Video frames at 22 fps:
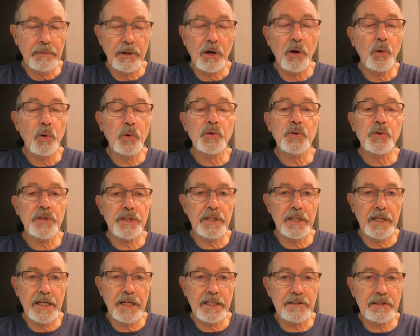older
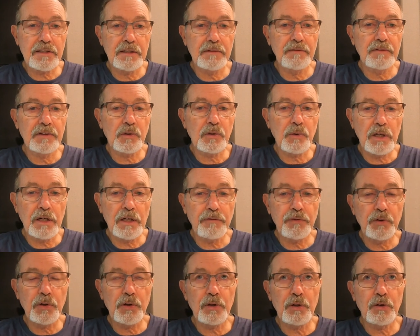than us, and quite a
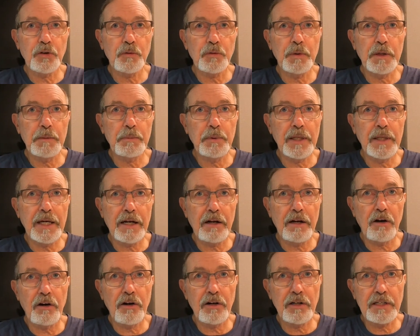few of those people had
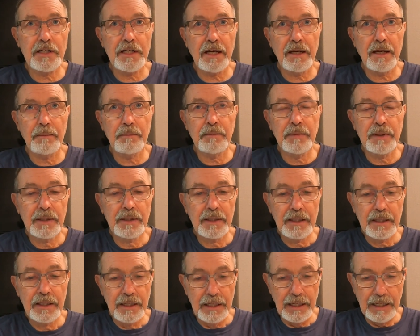a hard time
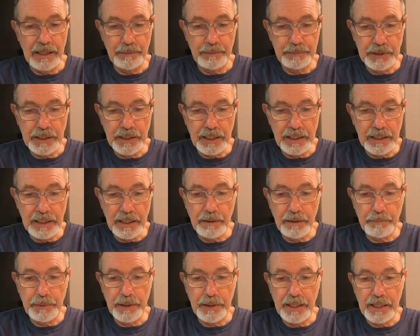getting
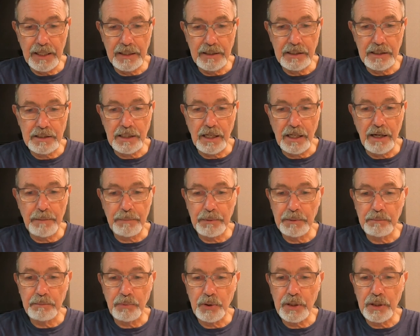up and had to stop
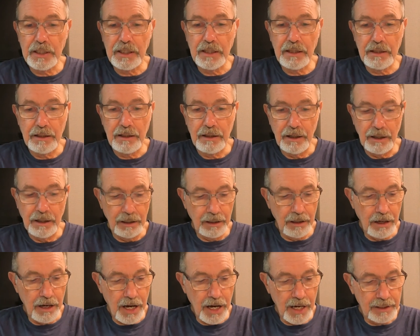and breathe a
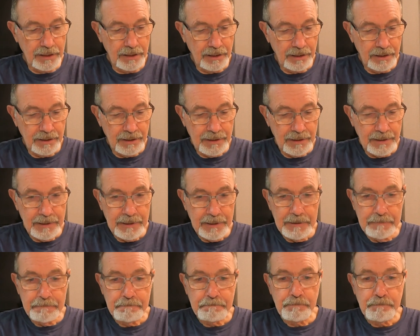lot.
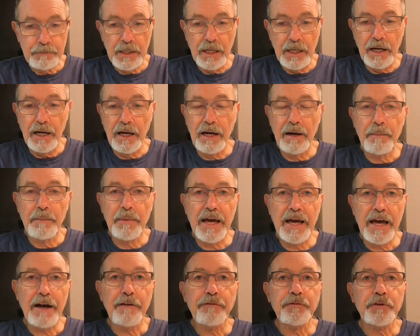
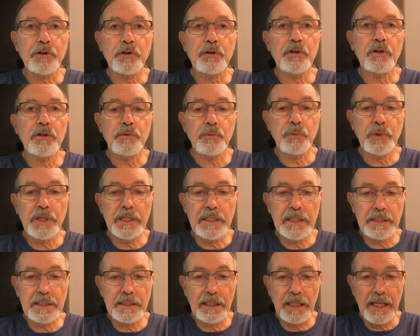After we
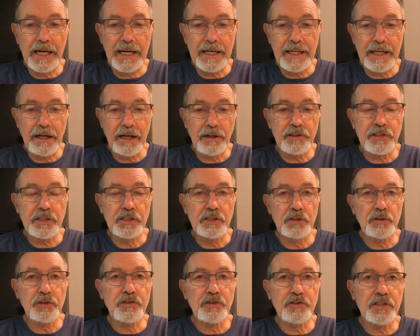did the lighthouse, and
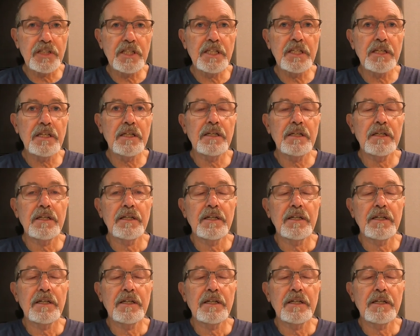you'll see